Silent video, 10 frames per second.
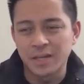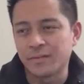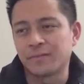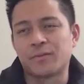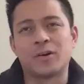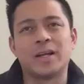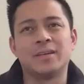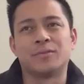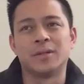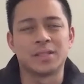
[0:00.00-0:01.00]
Even for
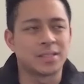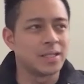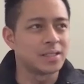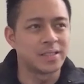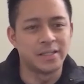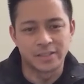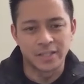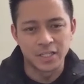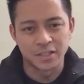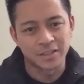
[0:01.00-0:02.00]
real estate sales
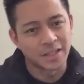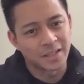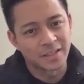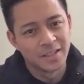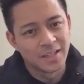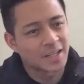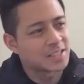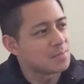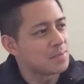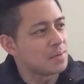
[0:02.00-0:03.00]
agent, like I
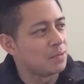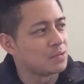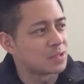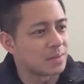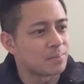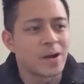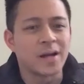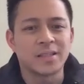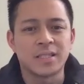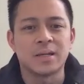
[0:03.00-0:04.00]
see people who's like
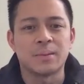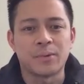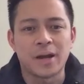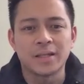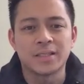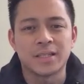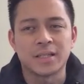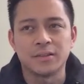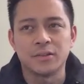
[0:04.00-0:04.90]
practicing and practicing.